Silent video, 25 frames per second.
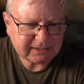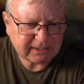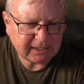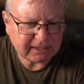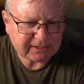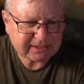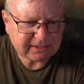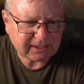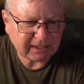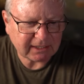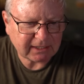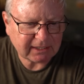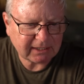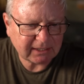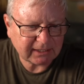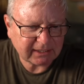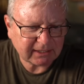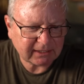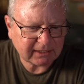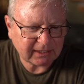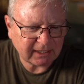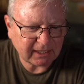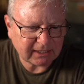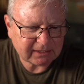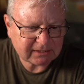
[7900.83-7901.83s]
Yes, I click
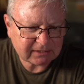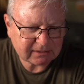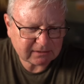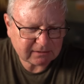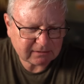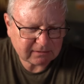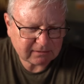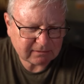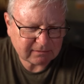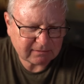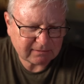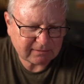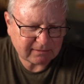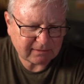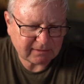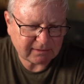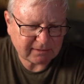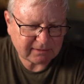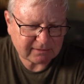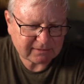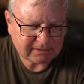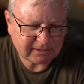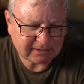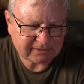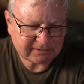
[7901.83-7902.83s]
that. Uh,
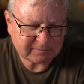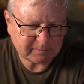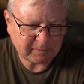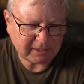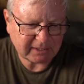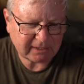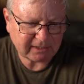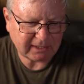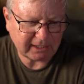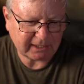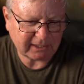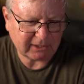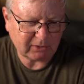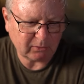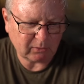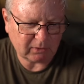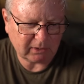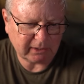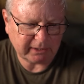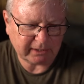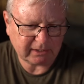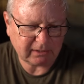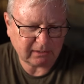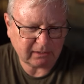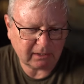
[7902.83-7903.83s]
that's my thank you
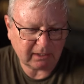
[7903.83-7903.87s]
click.